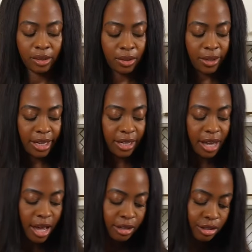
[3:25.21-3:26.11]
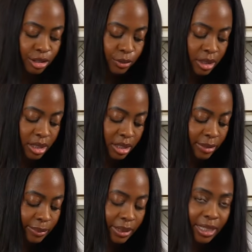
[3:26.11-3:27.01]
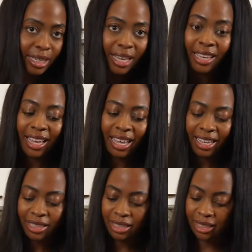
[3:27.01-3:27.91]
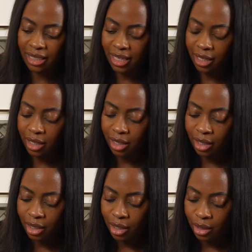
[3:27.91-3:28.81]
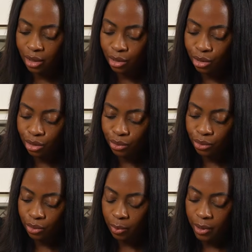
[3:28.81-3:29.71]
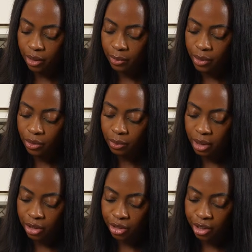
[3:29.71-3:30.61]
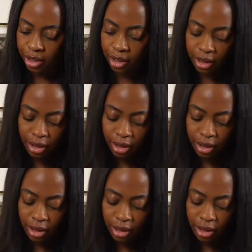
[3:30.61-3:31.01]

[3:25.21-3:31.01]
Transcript: Okay, now you just want to simply add the steak to the buttermilk mixture,